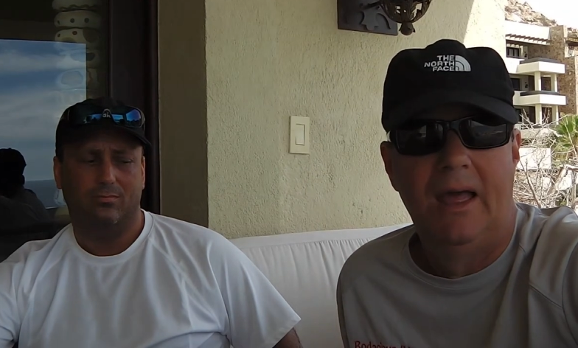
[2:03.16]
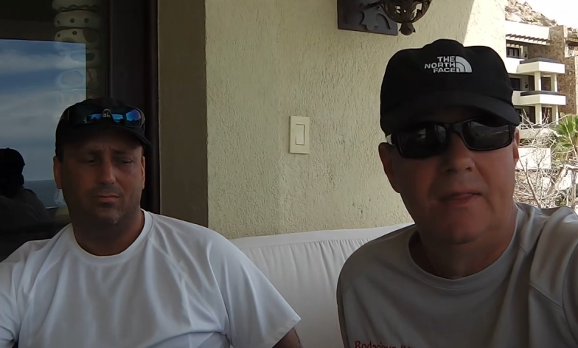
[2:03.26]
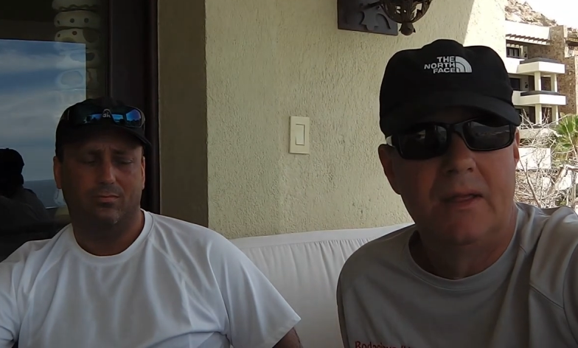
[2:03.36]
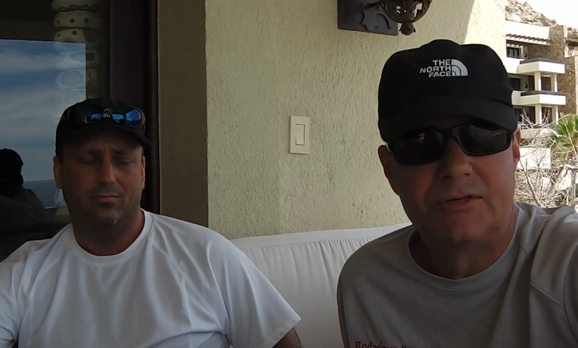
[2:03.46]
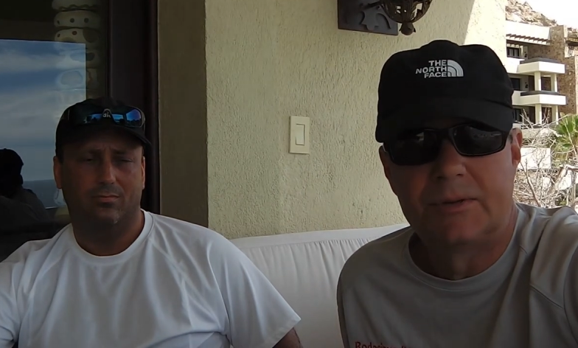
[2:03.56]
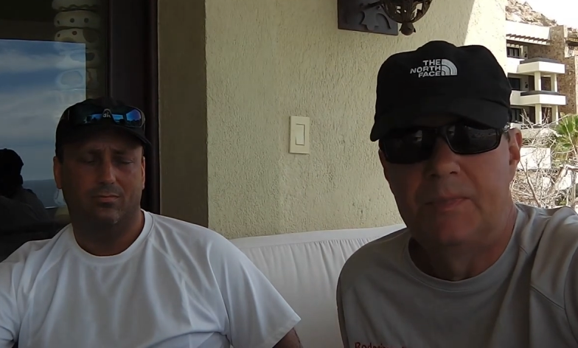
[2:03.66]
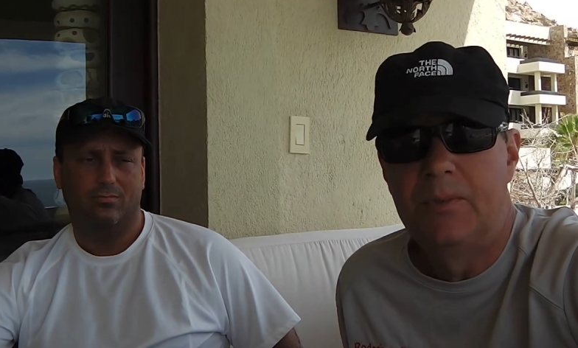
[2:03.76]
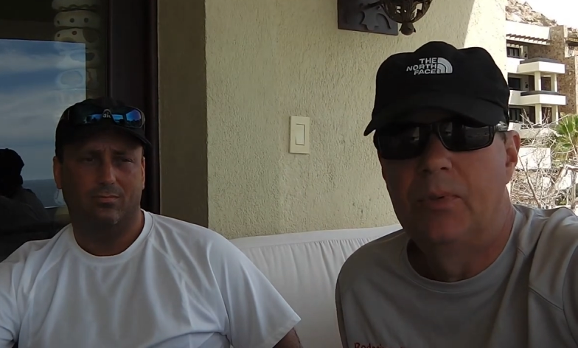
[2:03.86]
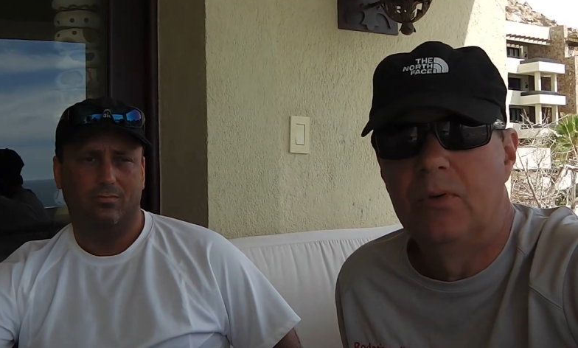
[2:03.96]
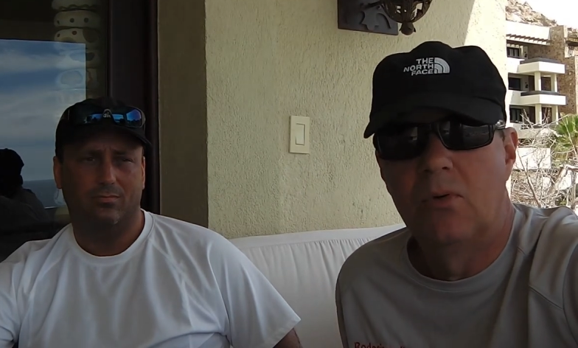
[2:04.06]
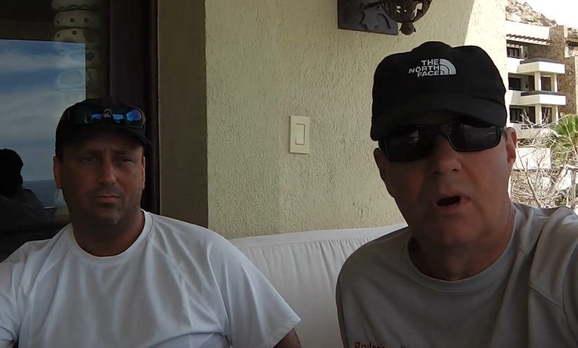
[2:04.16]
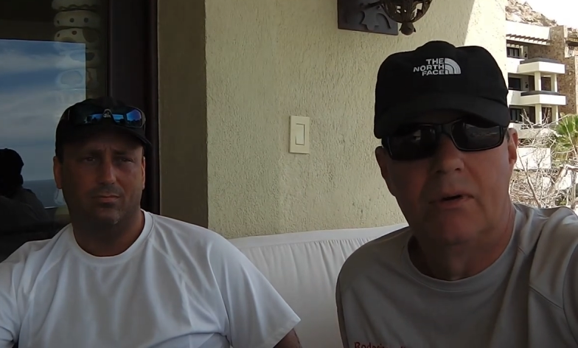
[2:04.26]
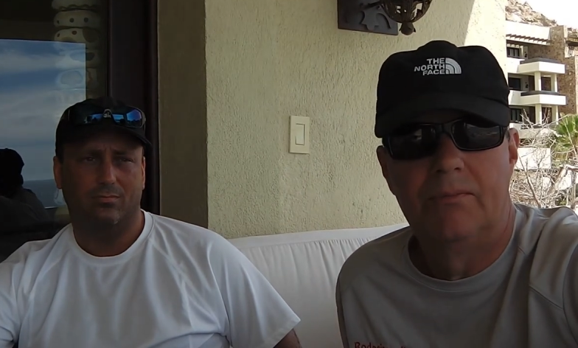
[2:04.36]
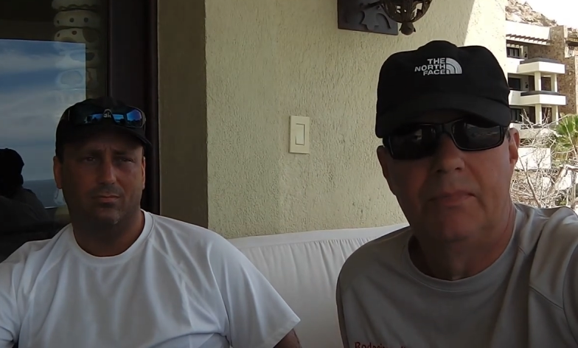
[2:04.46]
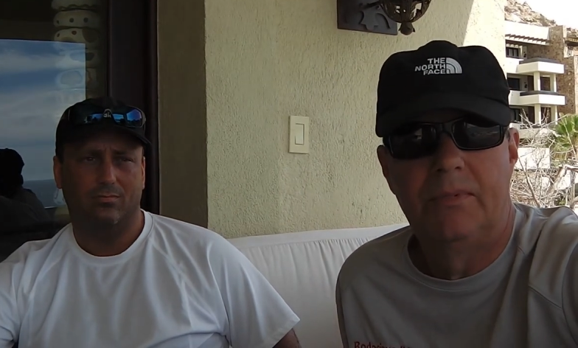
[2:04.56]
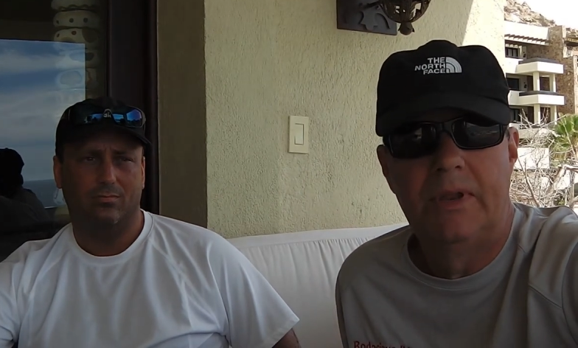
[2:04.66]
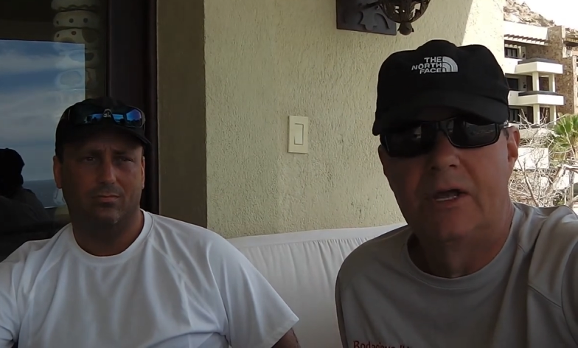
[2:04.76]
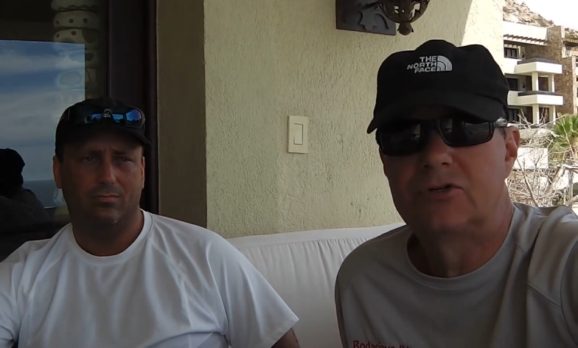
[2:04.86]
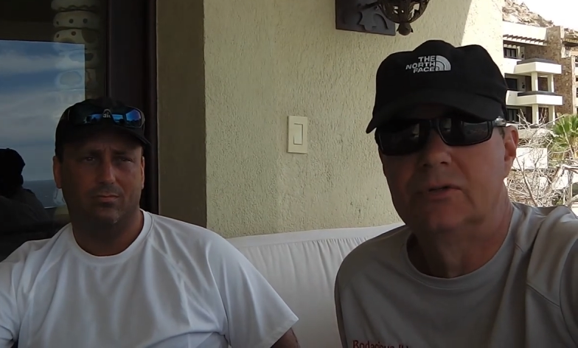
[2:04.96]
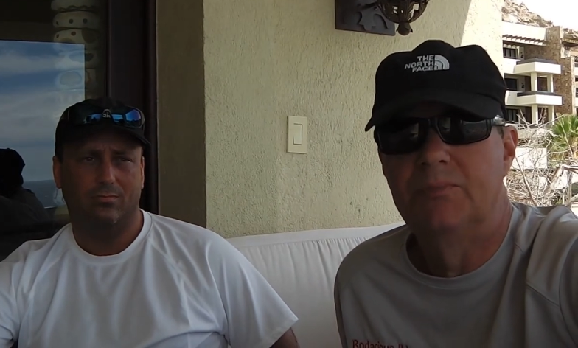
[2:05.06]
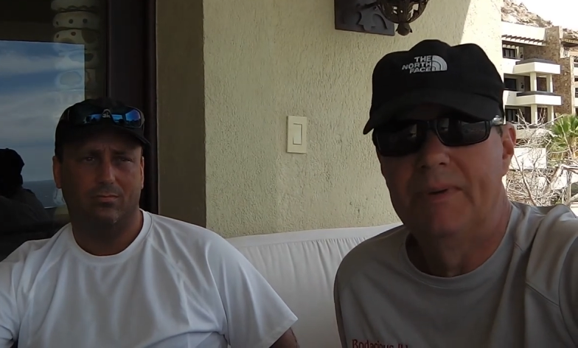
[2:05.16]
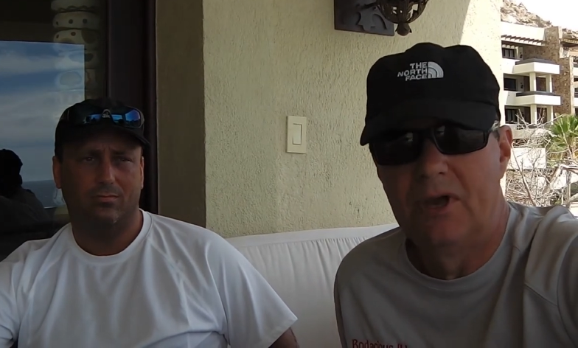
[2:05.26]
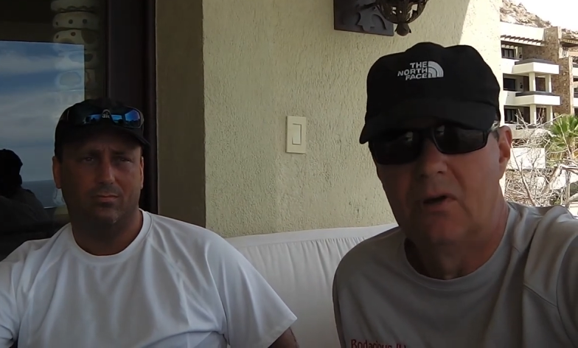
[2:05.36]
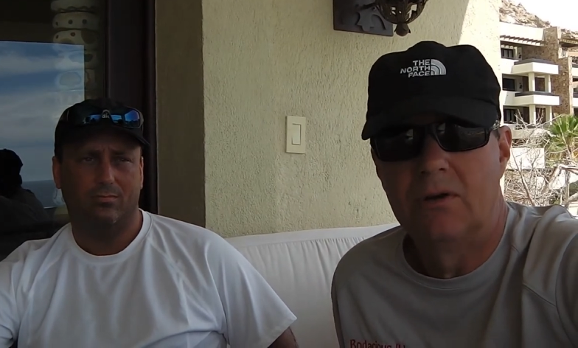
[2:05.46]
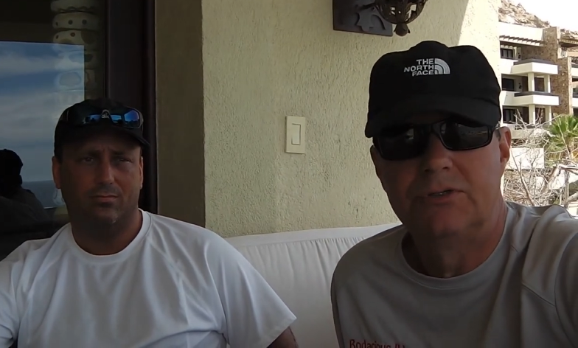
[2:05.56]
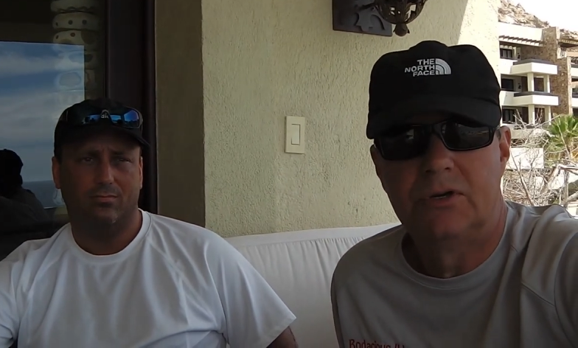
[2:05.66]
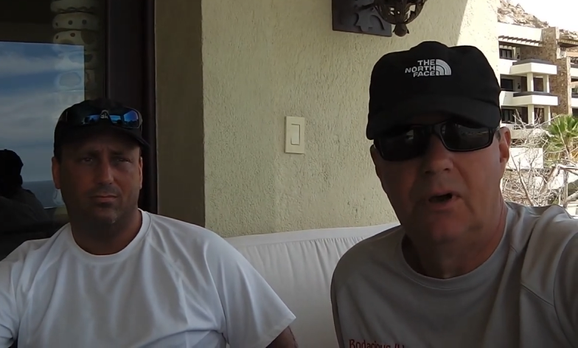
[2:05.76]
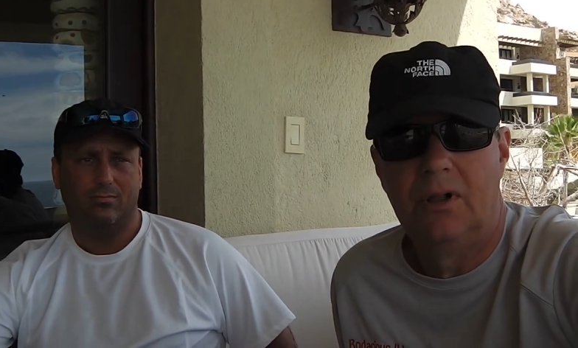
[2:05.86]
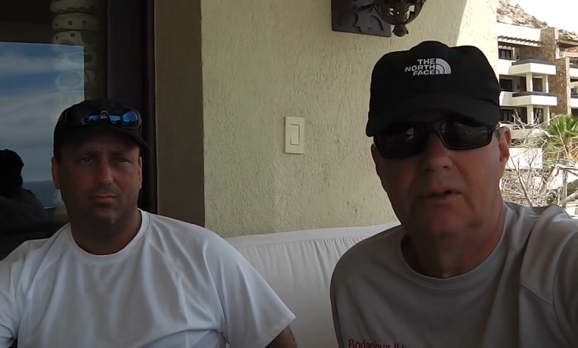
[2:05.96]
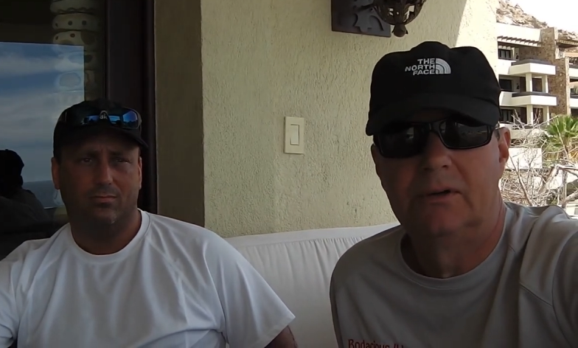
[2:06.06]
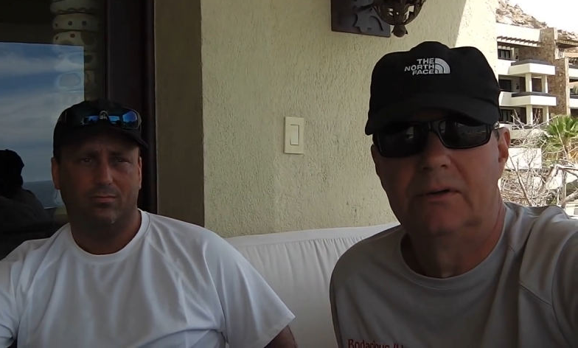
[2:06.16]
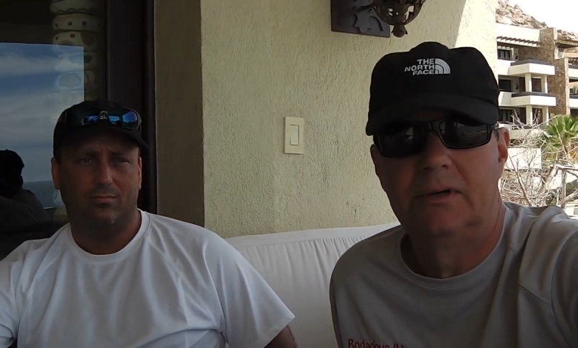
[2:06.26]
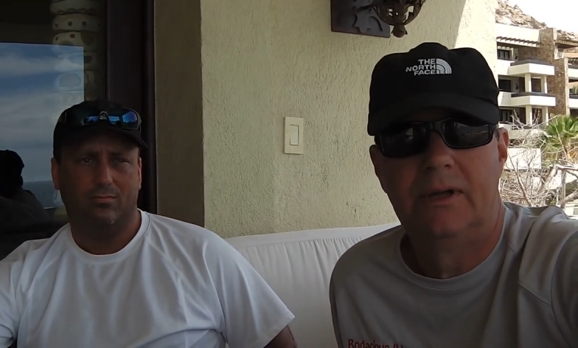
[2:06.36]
Speaker 1: And there's some people who are naturally bigger and taller,